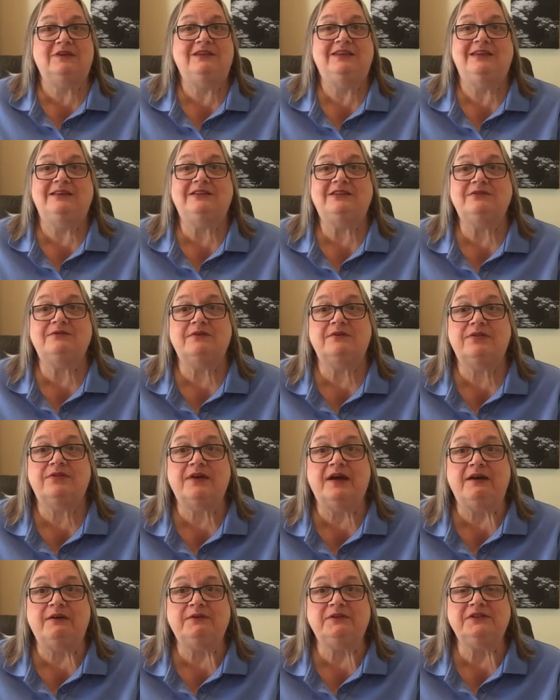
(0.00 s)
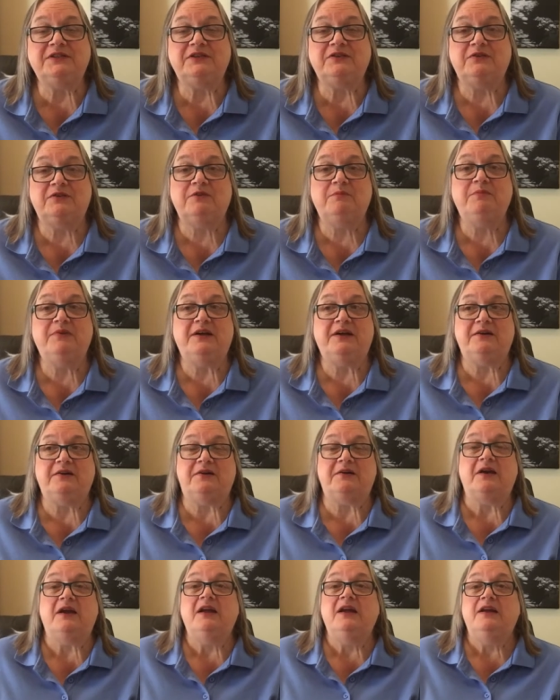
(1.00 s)
get to 1,000 or
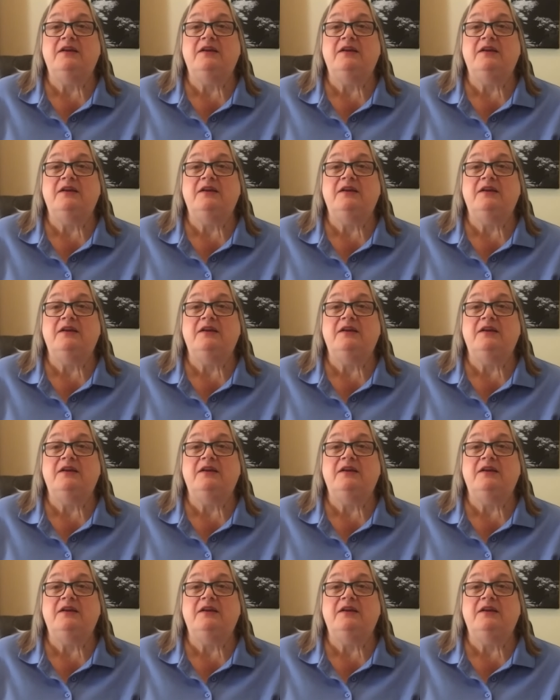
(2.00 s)
better.